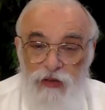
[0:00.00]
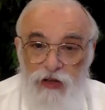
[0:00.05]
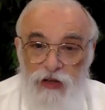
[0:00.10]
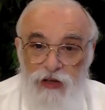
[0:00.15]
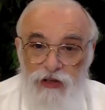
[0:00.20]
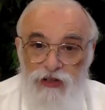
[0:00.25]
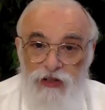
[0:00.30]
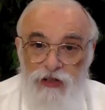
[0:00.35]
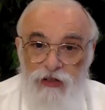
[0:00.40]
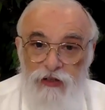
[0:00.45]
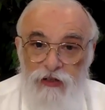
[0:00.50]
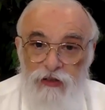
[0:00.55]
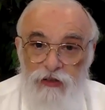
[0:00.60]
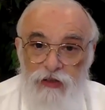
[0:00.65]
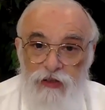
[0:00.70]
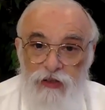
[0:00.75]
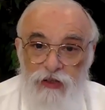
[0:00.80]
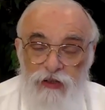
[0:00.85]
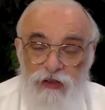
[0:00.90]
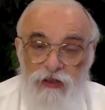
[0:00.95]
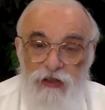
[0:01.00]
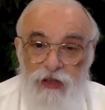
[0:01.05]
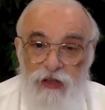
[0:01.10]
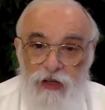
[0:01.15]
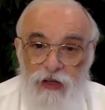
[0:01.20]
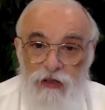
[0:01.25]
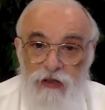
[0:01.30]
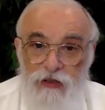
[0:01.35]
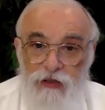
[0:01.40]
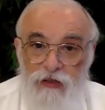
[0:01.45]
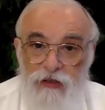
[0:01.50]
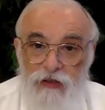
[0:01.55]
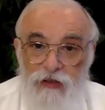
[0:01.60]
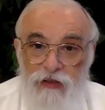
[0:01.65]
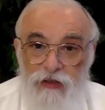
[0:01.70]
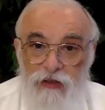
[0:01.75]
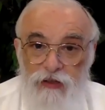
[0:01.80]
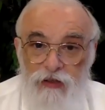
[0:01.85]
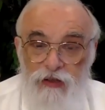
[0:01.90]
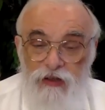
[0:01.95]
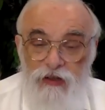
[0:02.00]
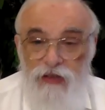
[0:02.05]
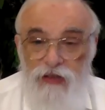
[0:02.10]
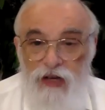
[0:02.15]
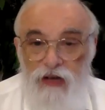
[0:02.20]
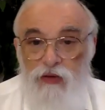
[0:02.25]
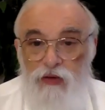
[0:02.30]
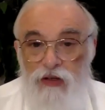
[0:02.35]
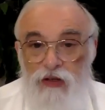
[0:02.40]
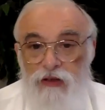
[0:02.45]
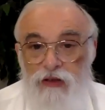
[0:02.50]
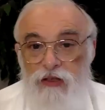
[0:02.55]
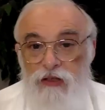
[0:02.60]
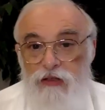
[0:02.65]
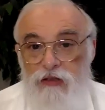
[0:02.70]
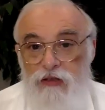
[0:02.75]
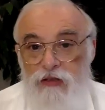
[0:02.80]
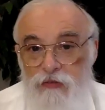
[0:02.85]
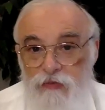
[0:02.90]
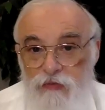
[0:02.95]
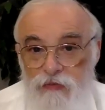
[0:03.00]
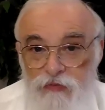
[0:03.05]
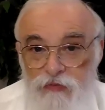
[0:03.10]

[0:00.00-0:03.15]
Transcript: logical need. It's, I want this.